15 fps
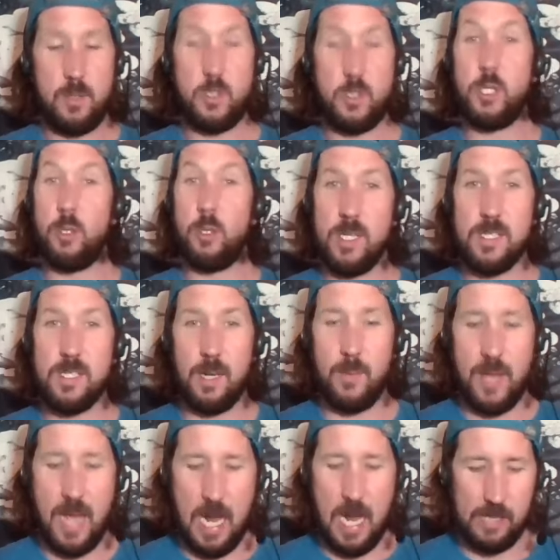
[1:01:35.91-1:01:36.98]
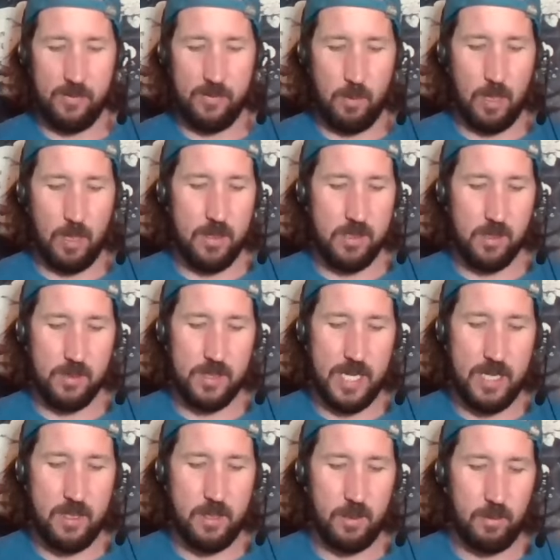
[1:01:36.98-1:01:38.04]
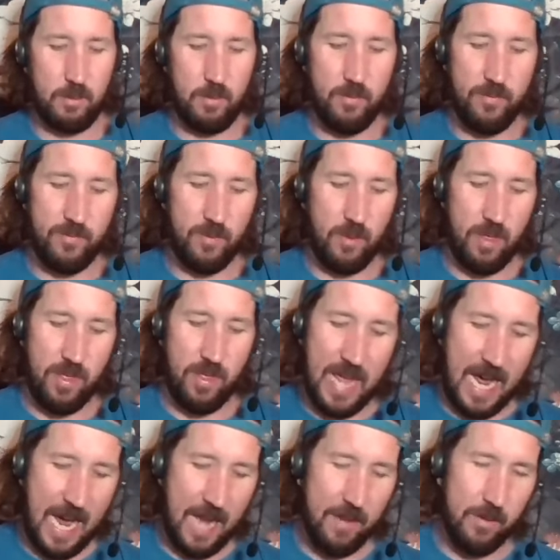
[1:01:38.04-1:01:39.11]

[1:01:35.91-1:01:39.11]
June is going to be a hell of a month, so stay tuned for that.